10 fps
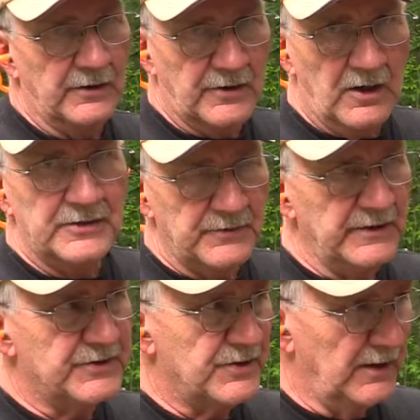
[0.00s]

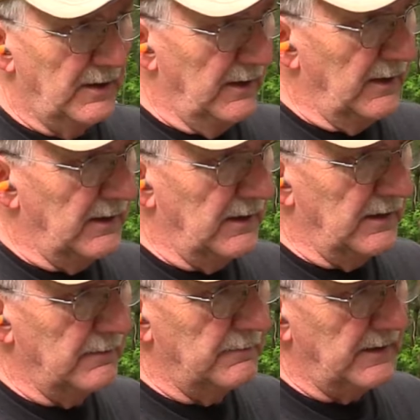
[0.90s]
cartridge
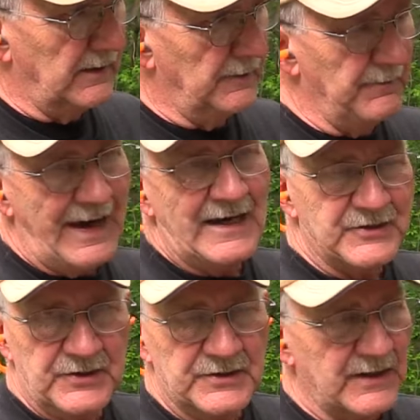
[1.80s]
uh, uh,
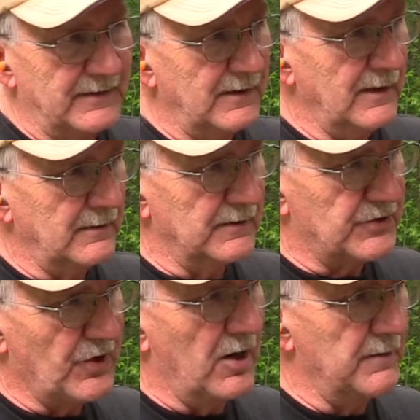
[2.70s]
matches, I think the
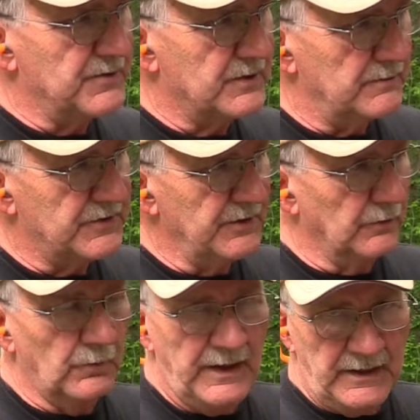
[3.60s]
Sharps still
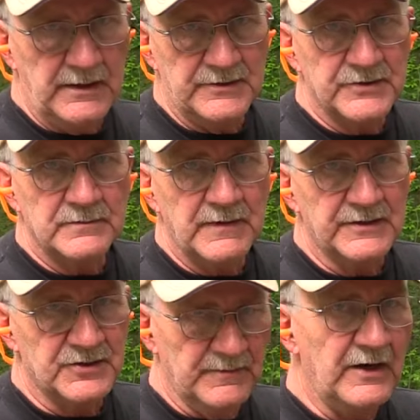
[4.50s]
reigns.
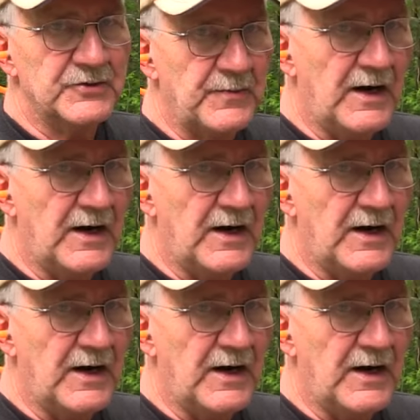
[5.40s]
It's the most